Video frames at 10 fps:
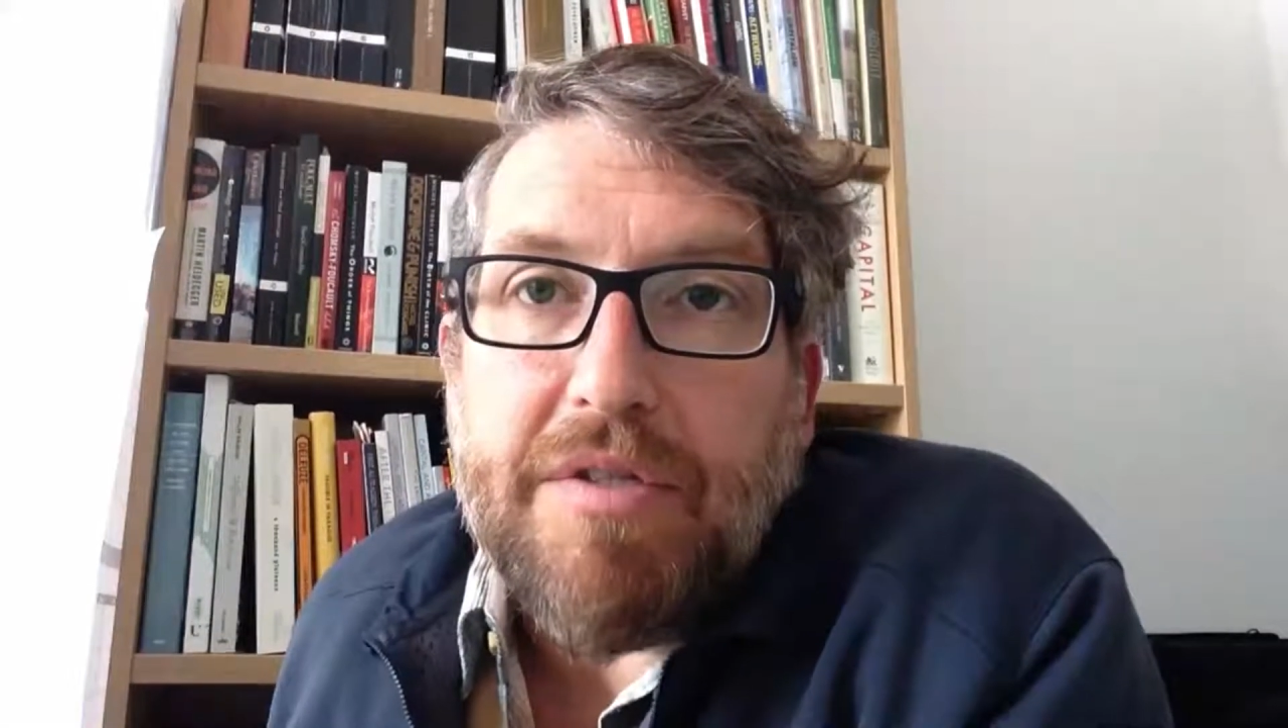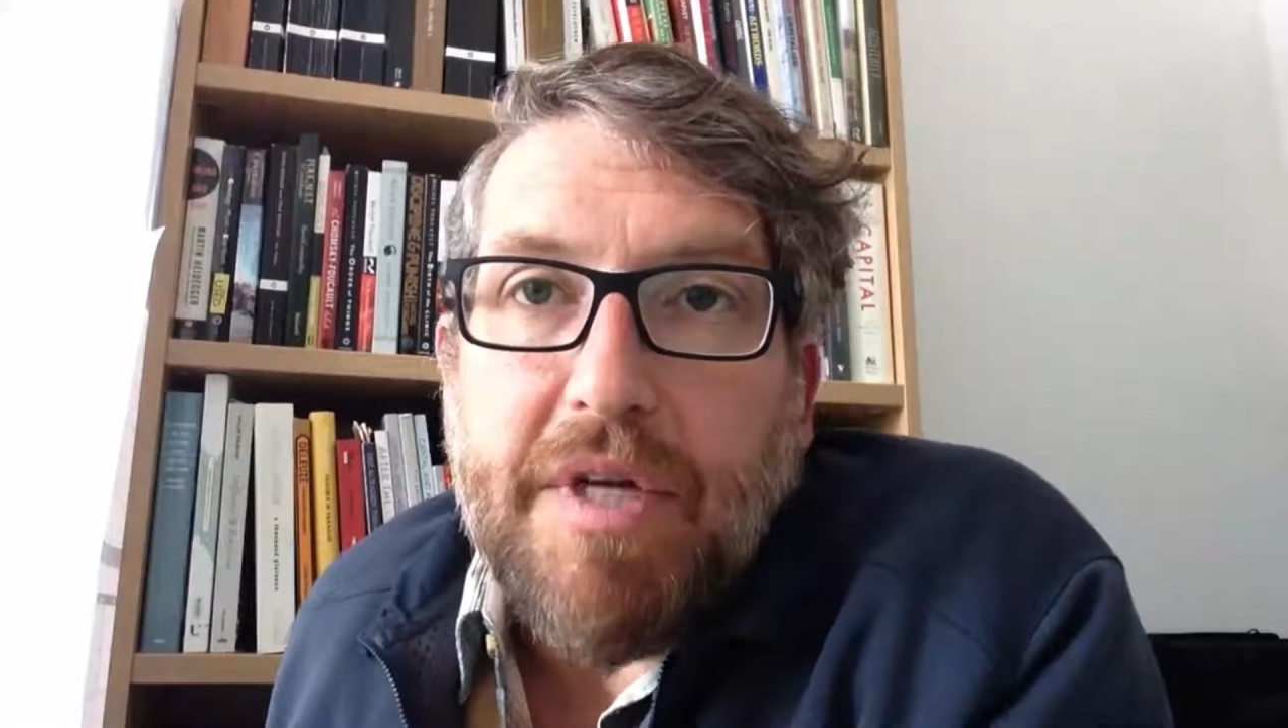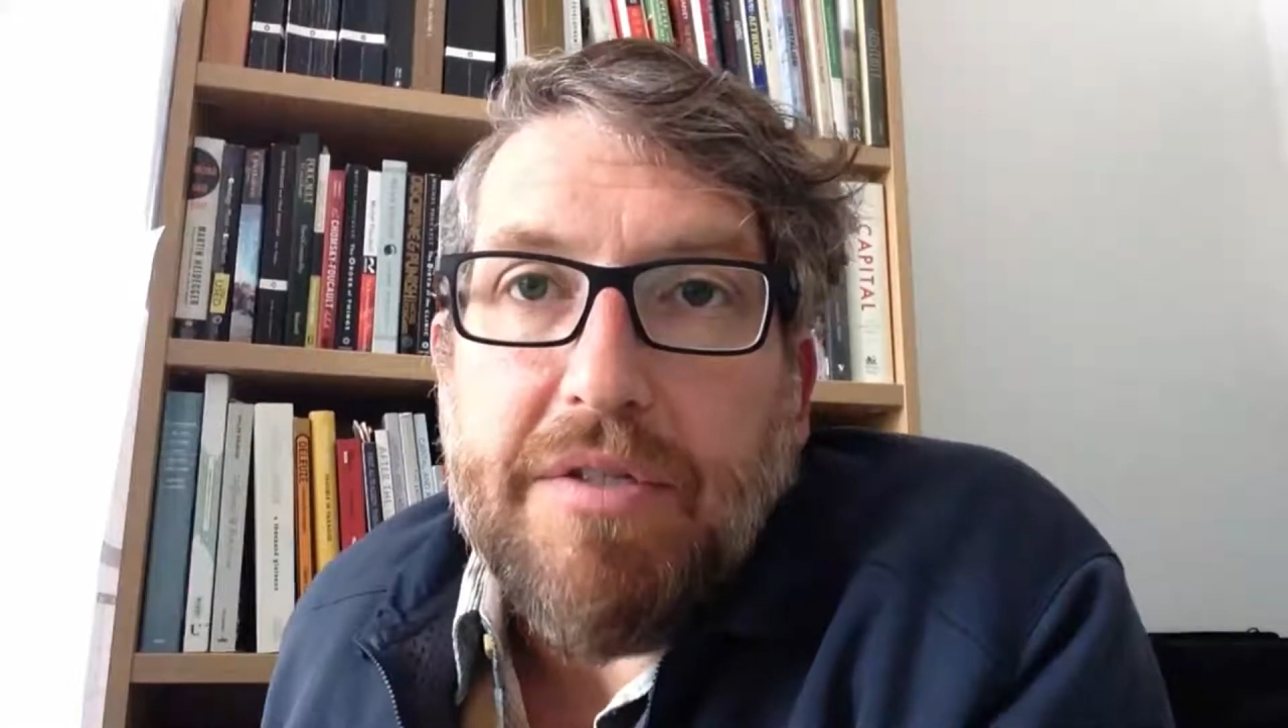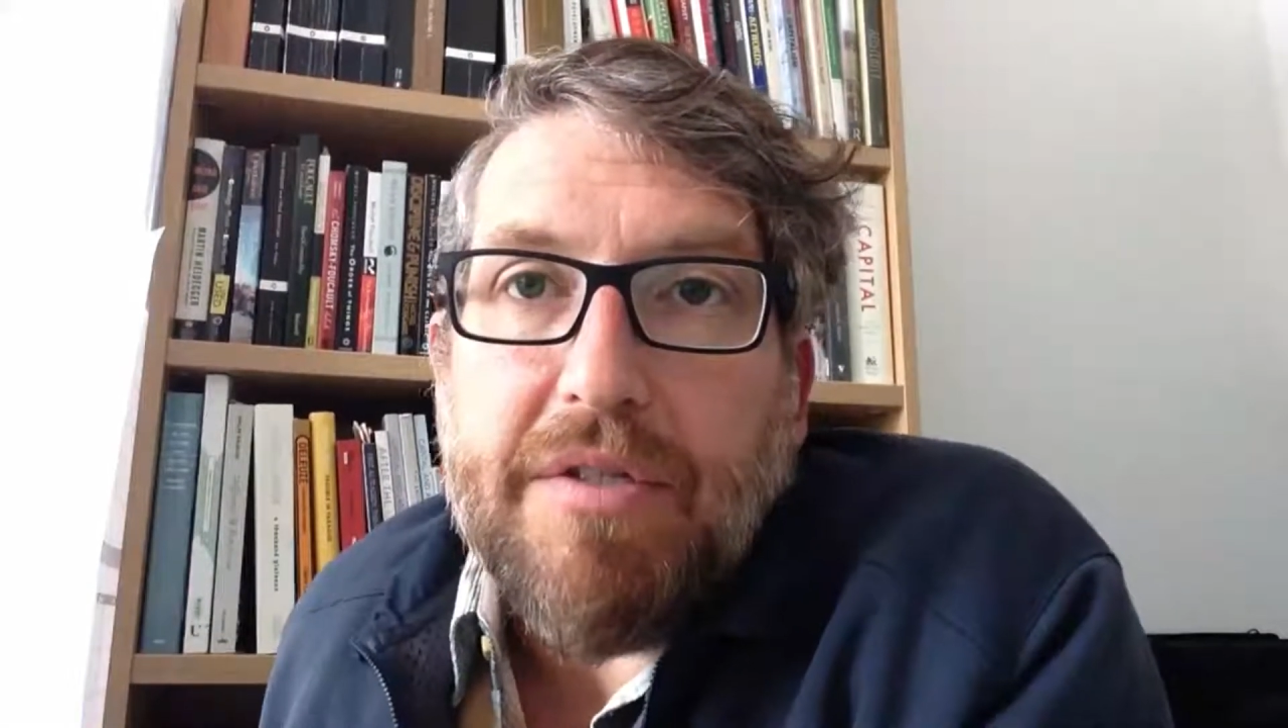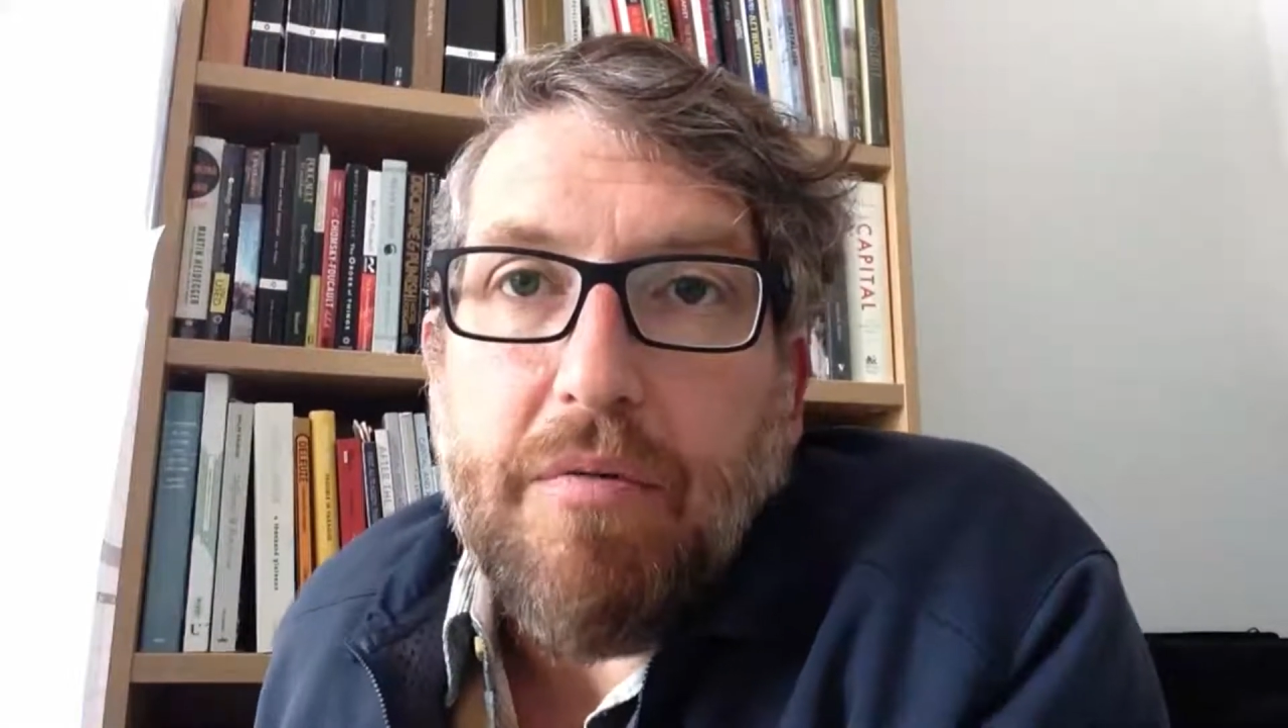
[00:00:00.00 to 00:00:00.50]

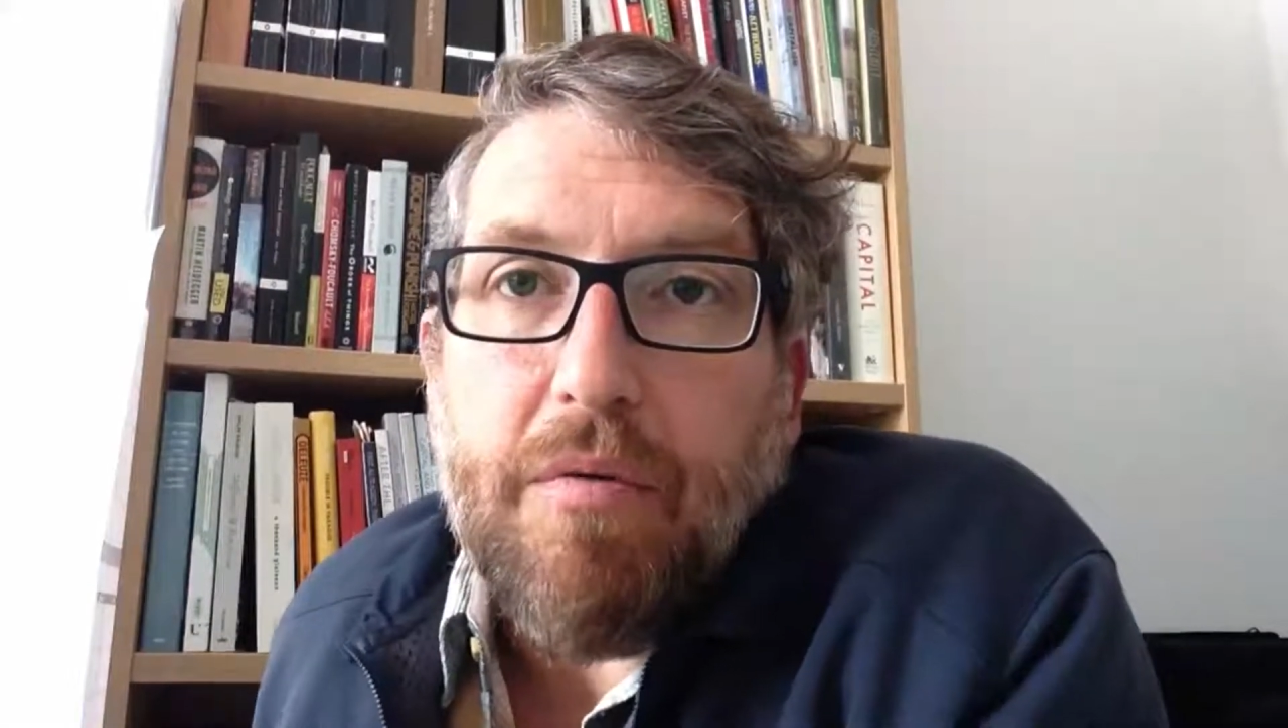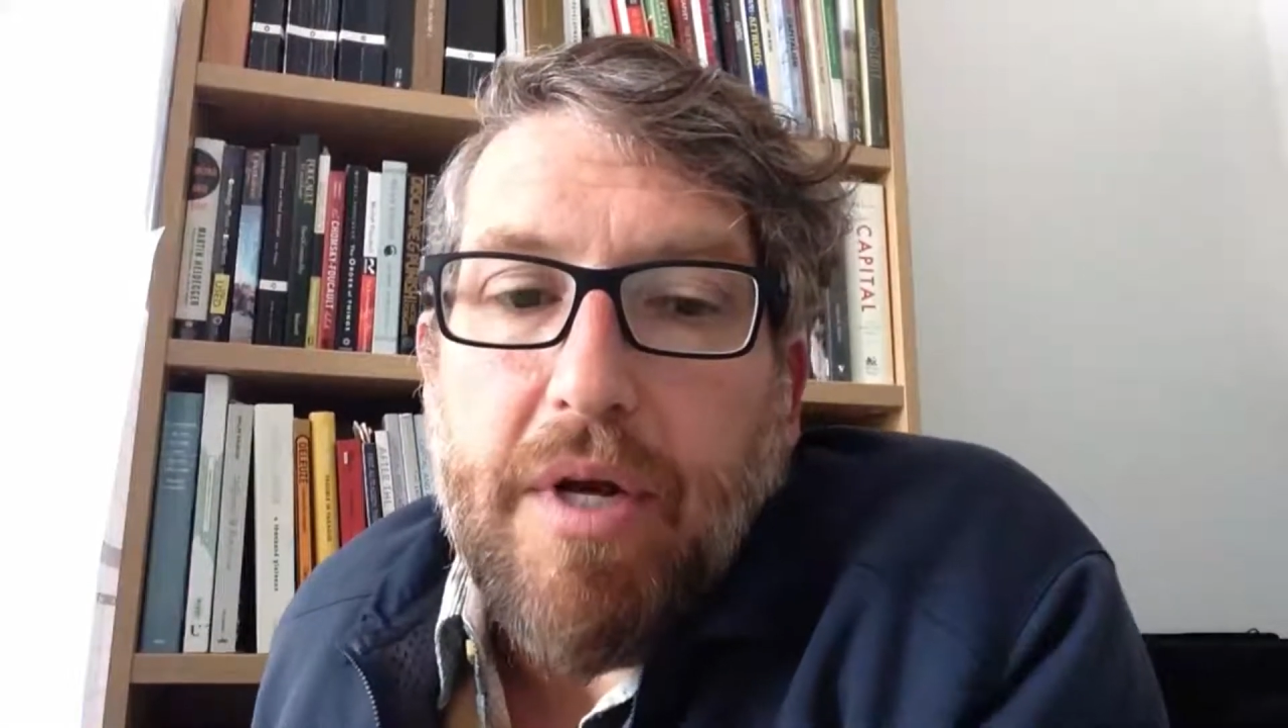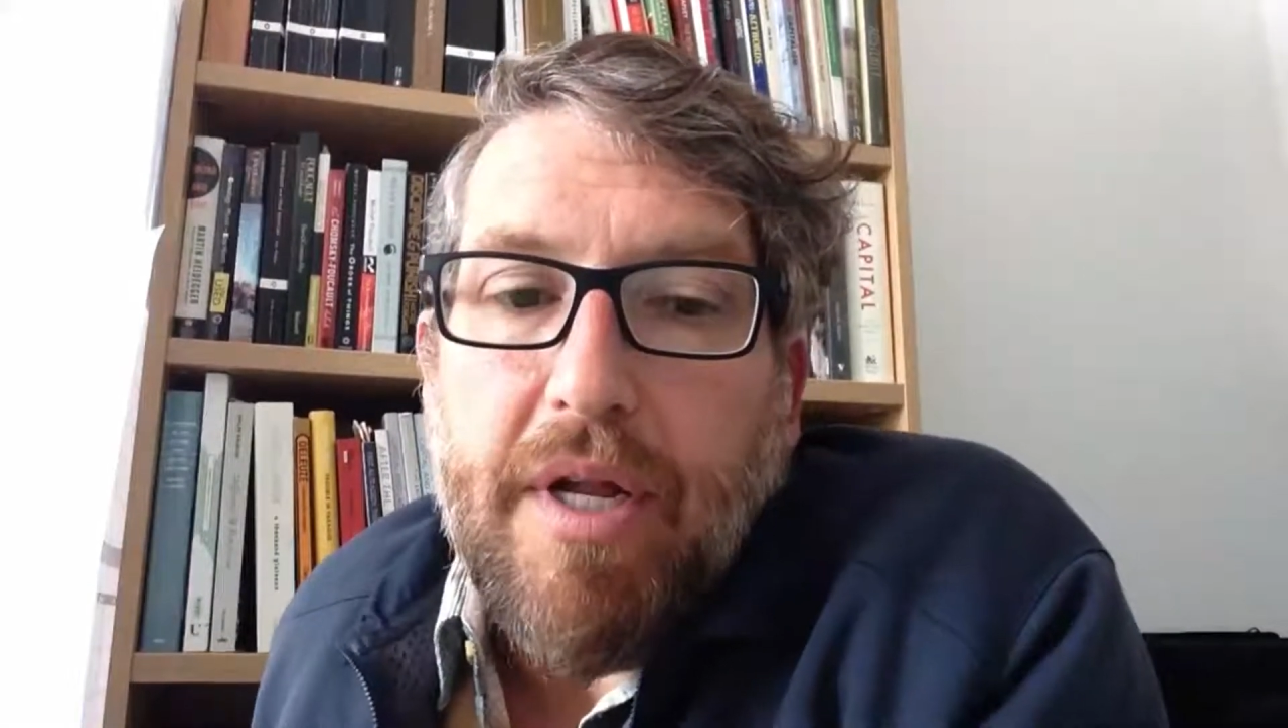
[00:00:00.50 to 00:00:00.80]
states that we're